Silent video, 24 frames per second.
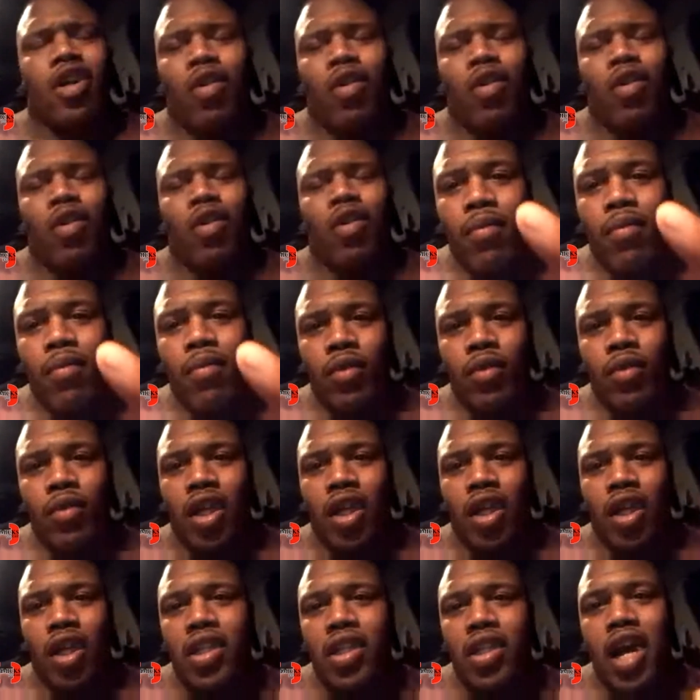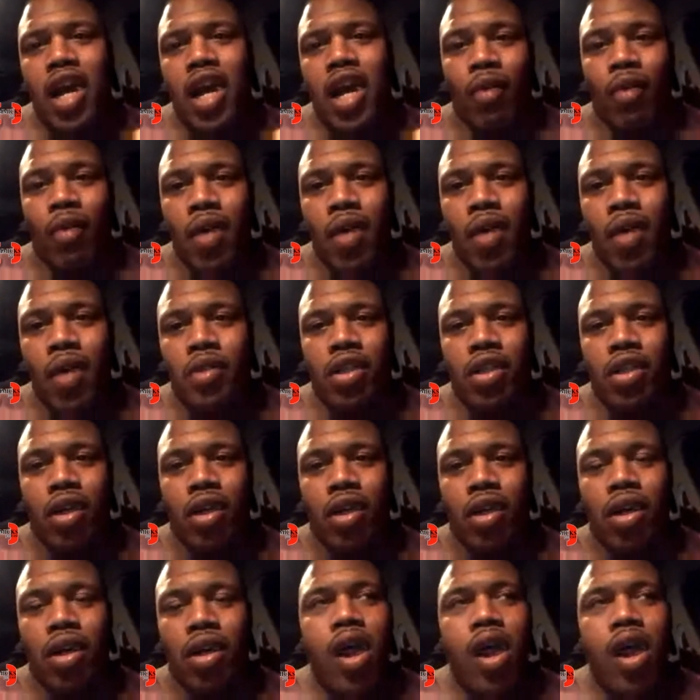my other rib, the other side of my ribs is
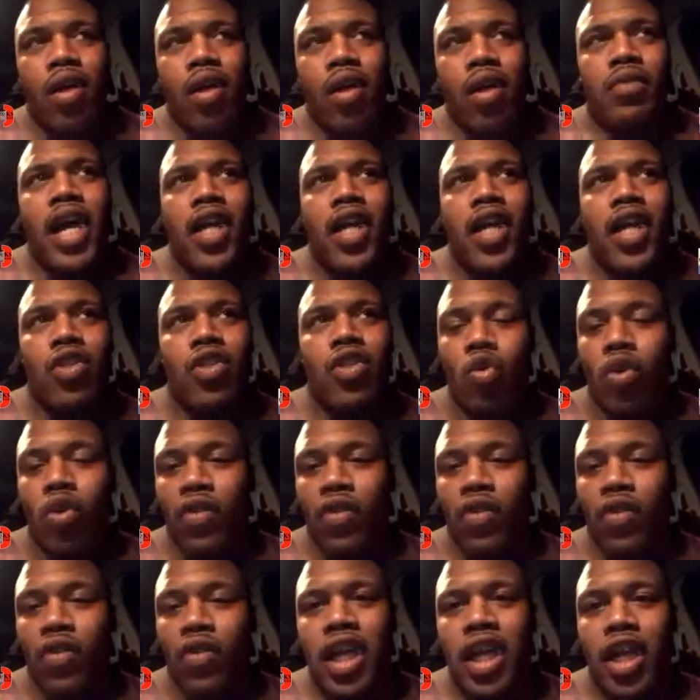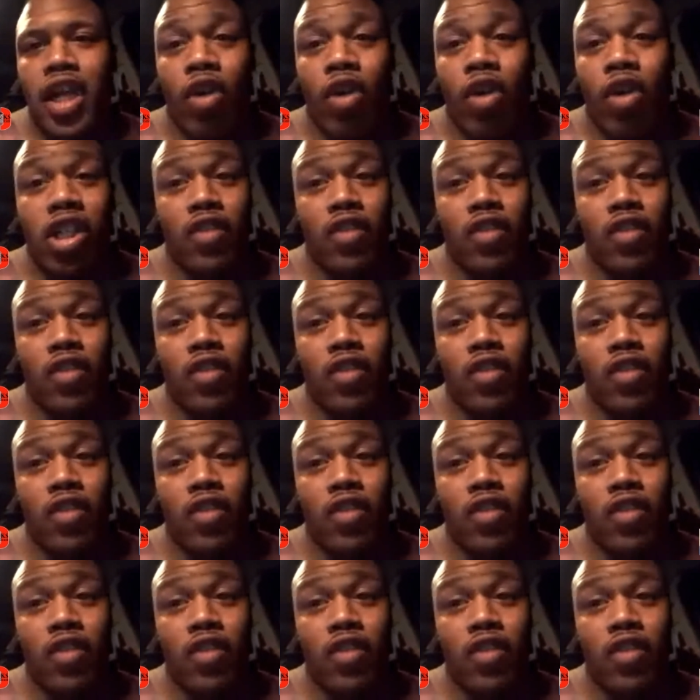a tattoo of St.